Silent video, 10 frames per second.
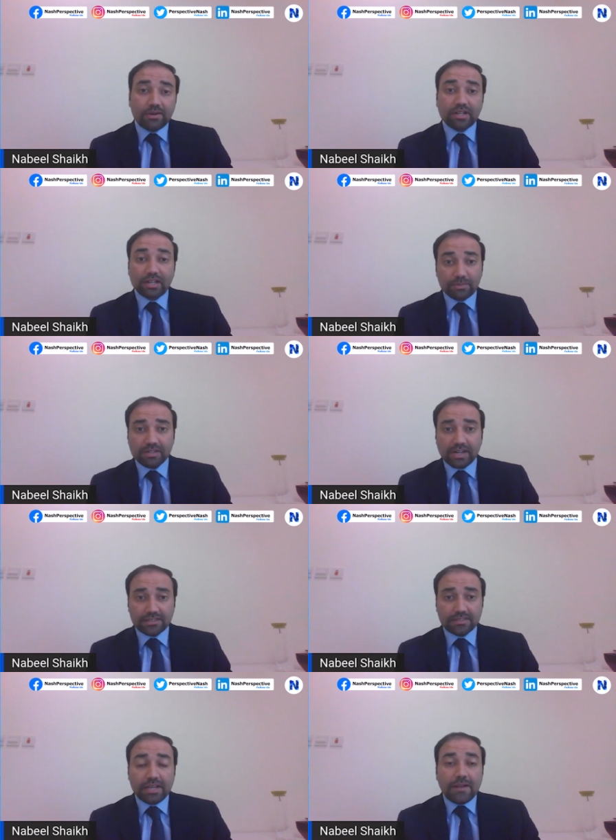government
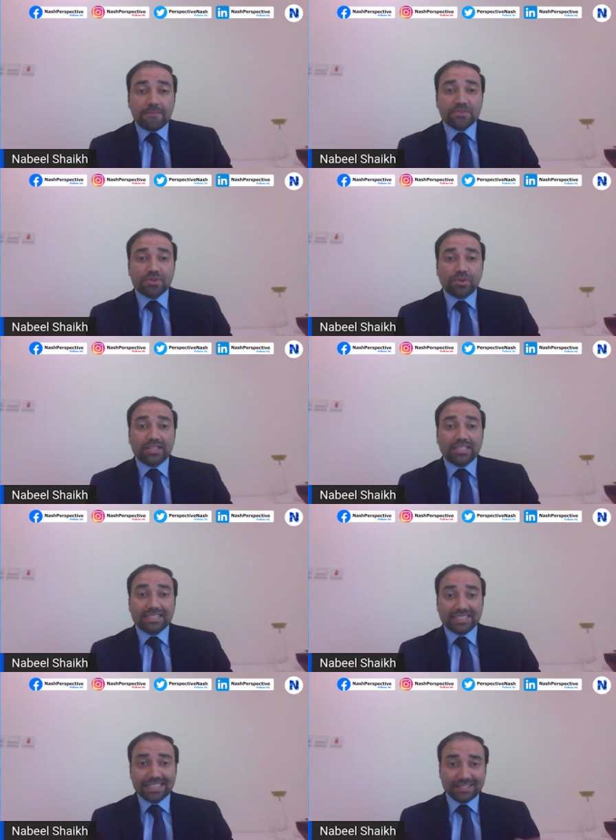grants. So
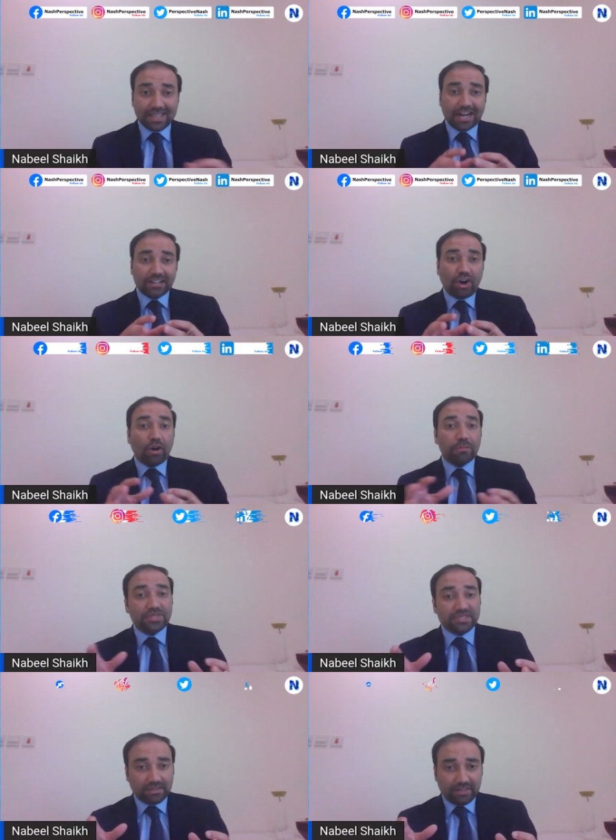these are the
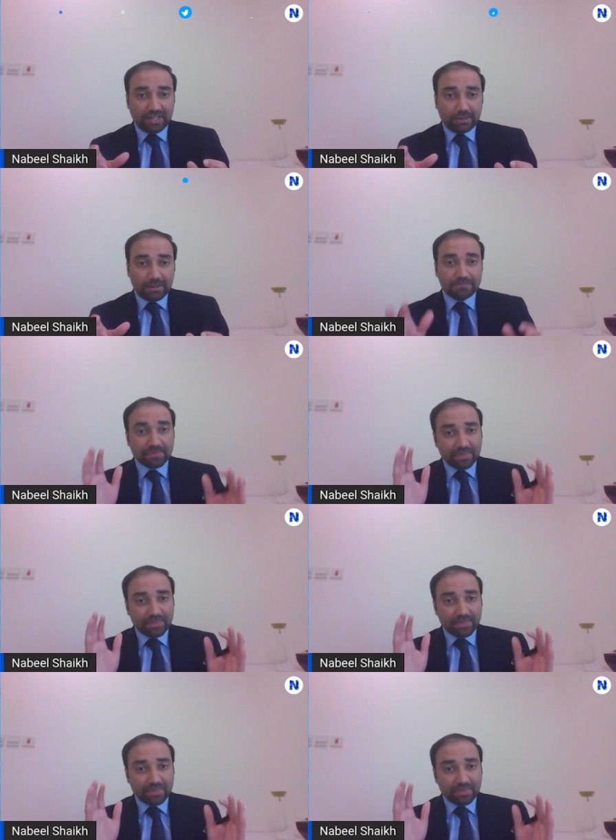options available.